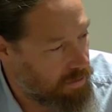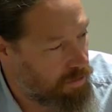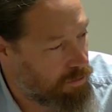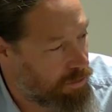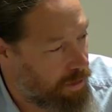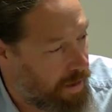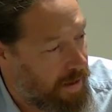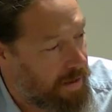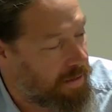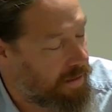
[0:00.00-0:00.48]

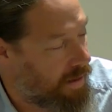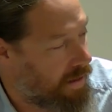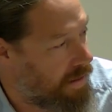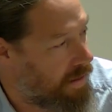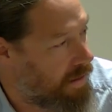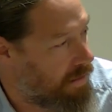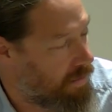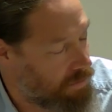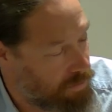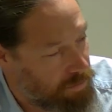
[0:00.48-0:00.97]
grant
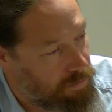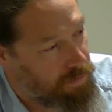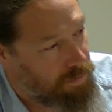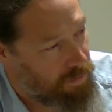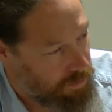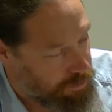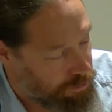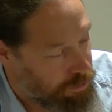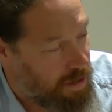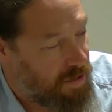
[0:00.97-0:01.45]
a
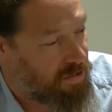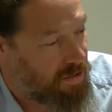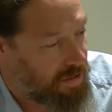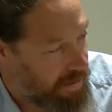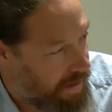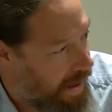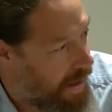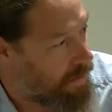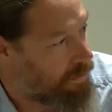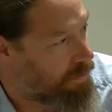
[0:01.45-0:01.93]
reason
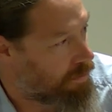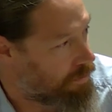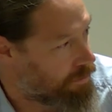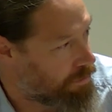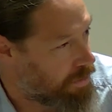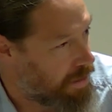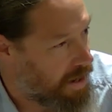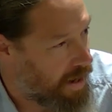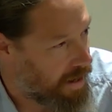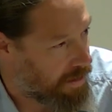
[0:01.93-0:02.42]
to have a
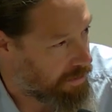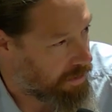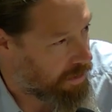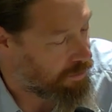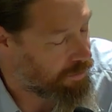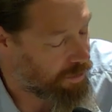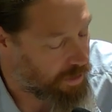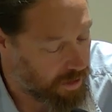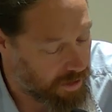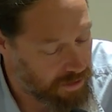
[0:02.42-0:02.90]

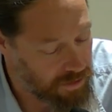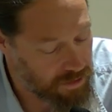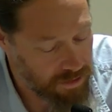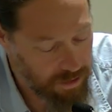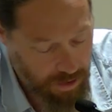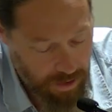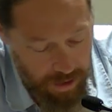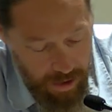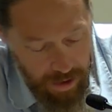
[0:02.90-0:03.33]
rehearing for this.